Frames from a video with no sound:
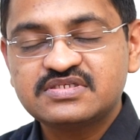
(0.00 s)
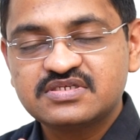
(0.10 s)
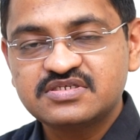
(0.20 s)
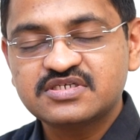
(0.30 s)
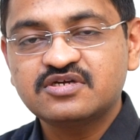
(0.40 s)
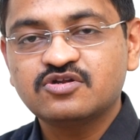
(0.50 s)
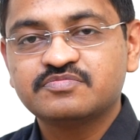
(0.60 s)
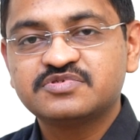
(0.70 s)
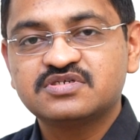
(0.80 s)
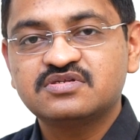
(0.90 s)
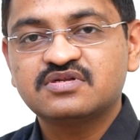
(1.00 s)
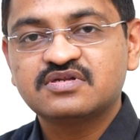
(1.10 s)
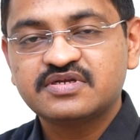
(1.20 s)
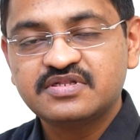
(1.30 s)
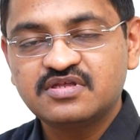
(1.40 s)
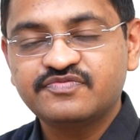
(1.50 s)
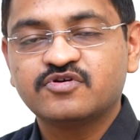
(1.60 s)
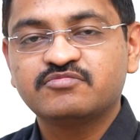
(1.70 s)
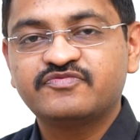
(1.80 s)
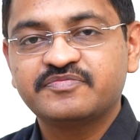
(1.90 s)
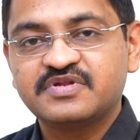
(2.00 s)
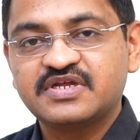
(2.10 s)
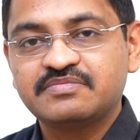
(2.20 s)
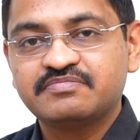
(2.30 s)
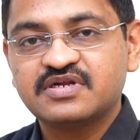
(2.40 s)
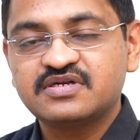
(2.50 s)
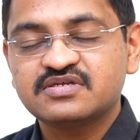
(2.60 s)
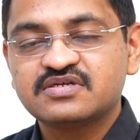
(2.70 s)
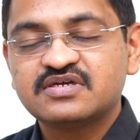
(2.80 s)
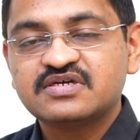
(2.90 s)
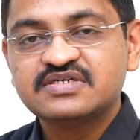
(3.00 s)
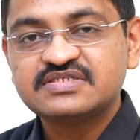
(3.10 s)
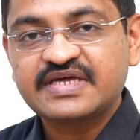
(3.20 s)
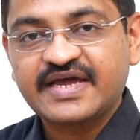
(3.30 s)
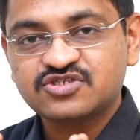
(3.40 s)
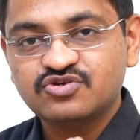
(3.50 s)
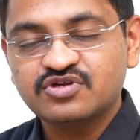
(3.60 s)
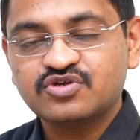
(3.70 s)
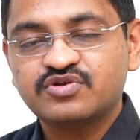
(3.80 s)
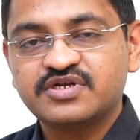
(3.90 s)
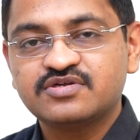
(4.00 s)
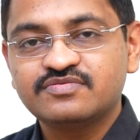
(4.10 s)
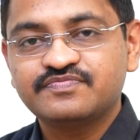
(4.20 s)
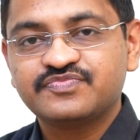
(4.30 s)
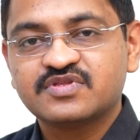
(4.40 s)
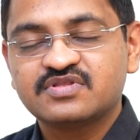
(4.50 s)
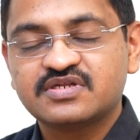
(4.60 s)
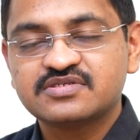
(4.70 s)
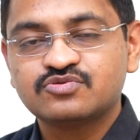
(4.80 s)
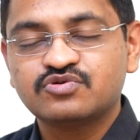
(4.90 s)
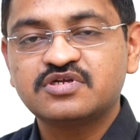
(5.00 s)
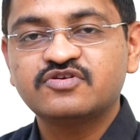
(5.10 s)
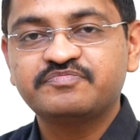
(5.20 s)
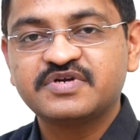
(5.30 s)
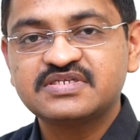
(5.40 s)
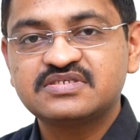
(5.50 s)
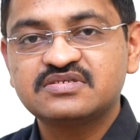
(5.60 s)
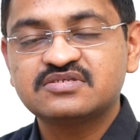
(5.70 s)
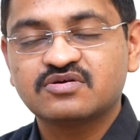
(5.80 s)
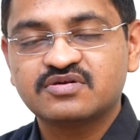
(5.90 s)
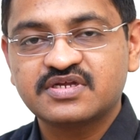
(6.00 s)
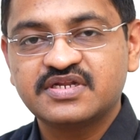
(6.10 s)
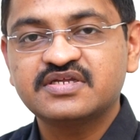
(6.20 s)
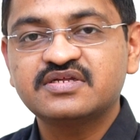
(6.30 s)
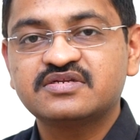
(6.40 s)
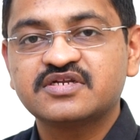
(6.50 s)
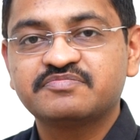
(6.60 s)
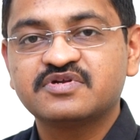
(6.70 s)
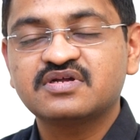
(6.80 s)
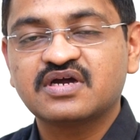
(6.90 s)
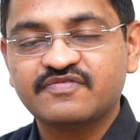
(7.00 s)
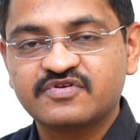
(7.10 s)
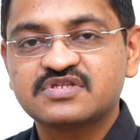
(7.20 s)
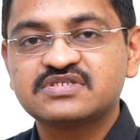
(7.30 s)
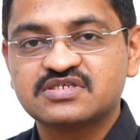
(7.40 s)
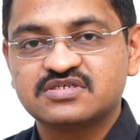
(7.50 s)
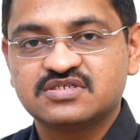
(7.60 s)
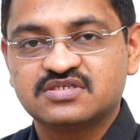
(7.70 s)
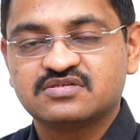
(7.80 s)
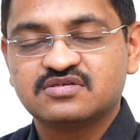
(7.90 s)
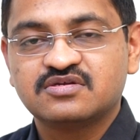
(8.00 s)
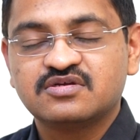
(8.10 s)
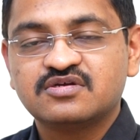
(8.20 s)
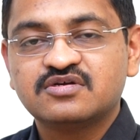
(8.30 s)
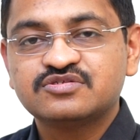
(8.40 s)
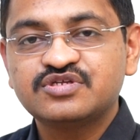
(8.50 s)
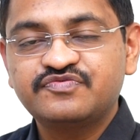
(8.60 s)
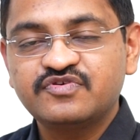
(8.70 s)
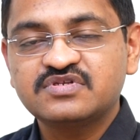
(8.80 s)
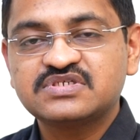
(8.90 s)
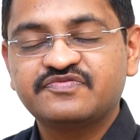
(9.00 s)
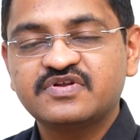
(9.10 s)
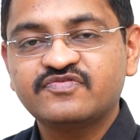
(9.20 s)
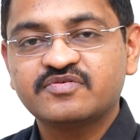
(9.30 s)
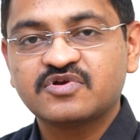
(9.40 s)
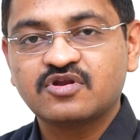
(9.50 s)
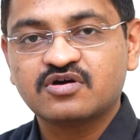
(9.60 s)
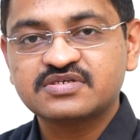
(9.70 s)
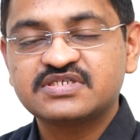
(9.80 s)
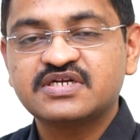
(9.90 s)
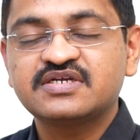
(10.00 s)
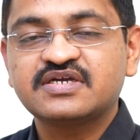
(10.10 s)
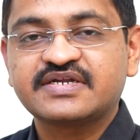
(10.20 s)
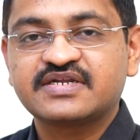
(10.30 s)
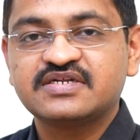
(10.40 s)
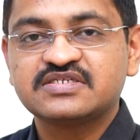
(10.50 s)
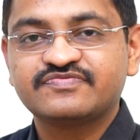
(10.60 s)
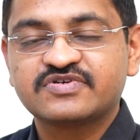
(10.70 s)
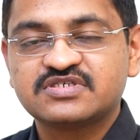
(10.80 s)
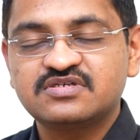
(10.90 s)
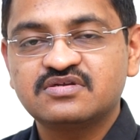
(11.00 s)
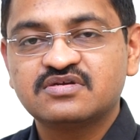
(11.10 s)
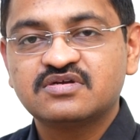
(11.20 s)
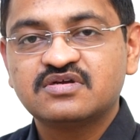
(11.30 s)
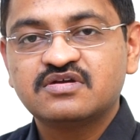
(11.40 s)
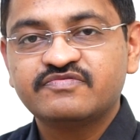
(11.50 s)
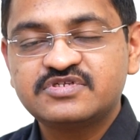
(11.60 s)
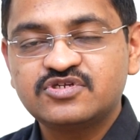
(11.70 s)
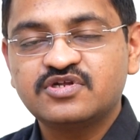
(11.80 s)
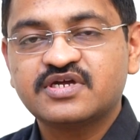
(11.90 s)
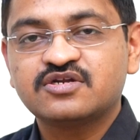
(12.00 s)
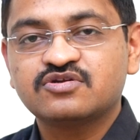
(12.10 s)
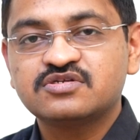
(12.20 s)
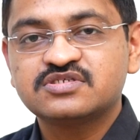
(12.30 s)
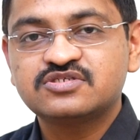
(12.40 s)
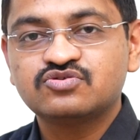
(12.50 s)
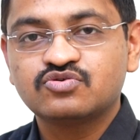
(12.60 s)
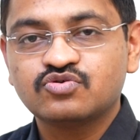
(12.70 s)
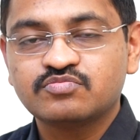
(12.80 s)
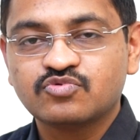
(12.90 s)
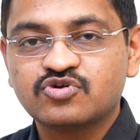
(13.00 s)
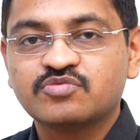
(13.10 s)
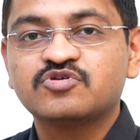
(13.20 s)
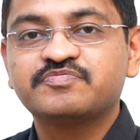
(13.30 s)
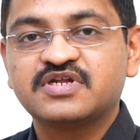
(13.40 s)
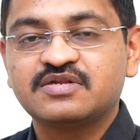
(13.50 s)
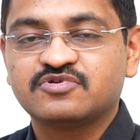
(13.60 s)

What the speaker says: surgical option in the form of a penile implant is actually curative. There is no need of medicines or any other treatment after this surgery. So if you are suffering from a long-standing erectile dysfunction, visit an andrologist to know more about penile